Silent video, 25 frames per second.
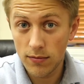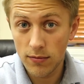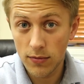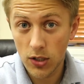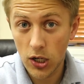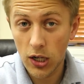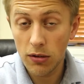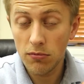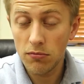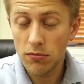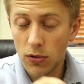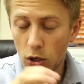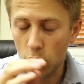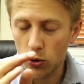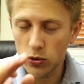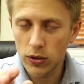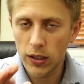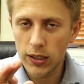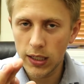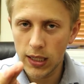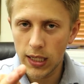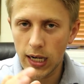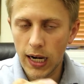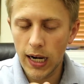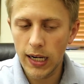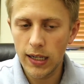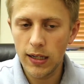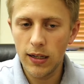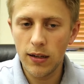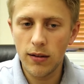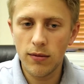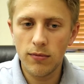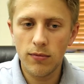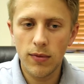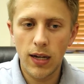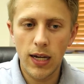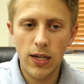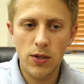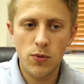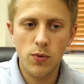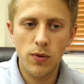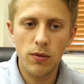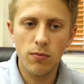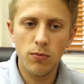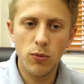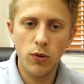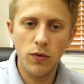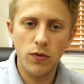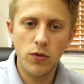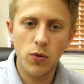Okay, hold on to that idea as we
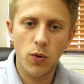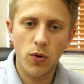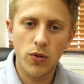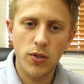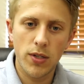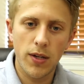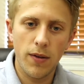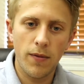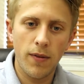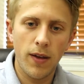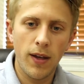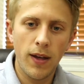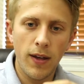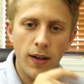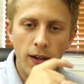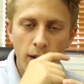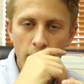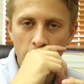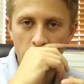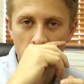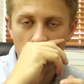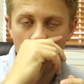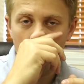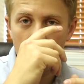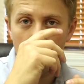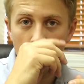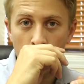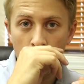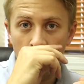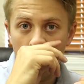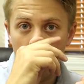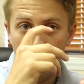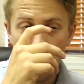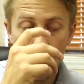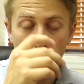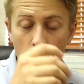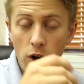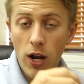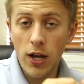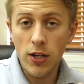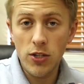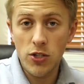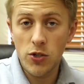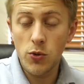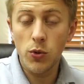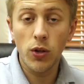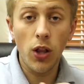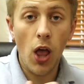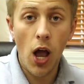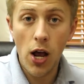move towards it. So they're not
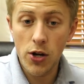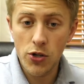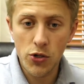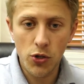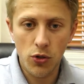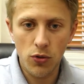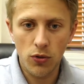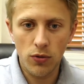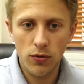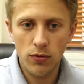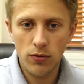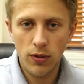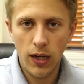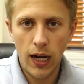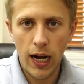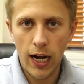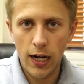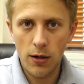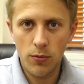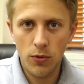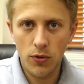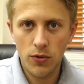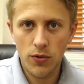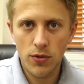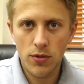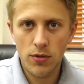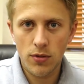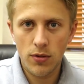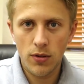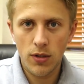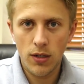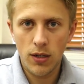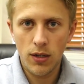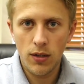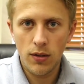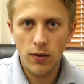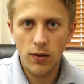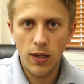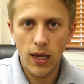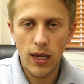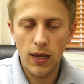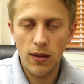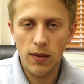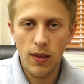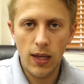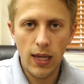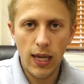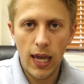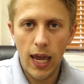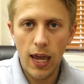zoological animals.
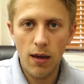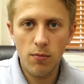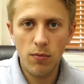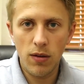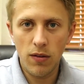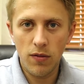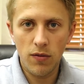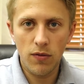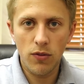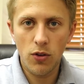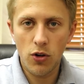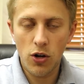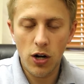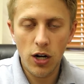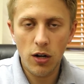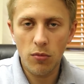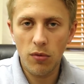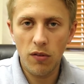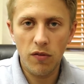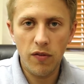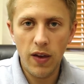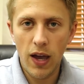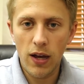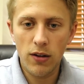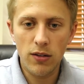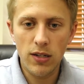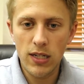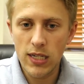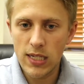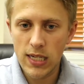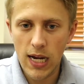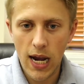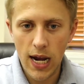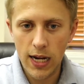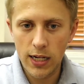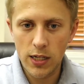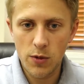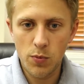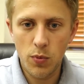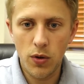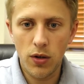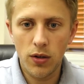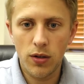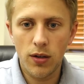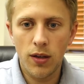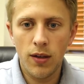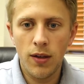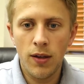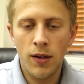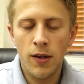They can't be. They're not going to be found in a science
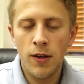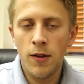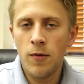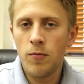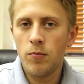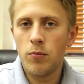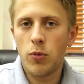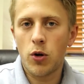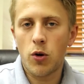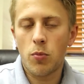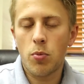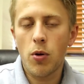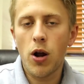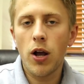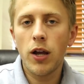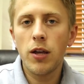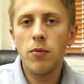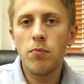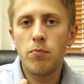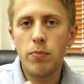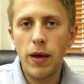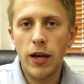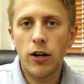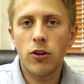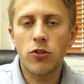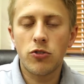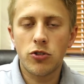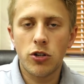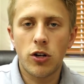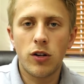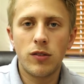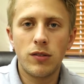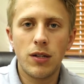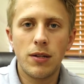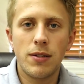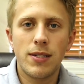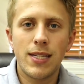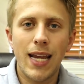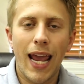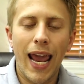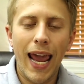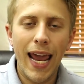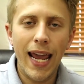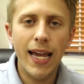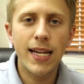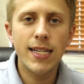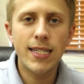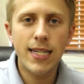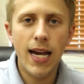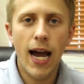book, but are probably better termed as
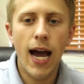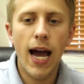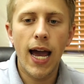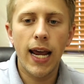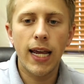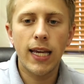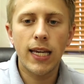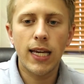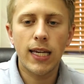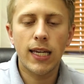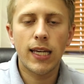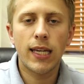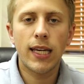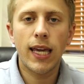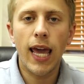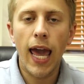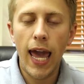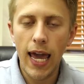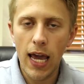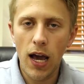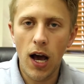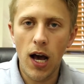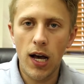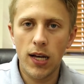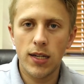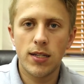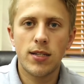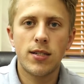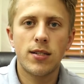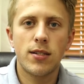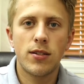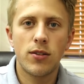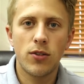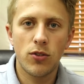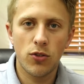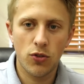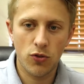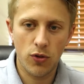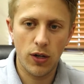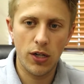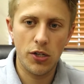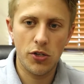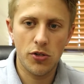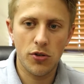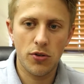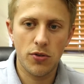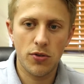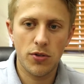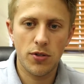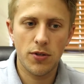anti-chaos
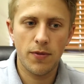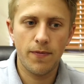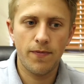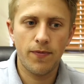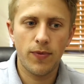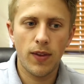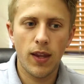creatures.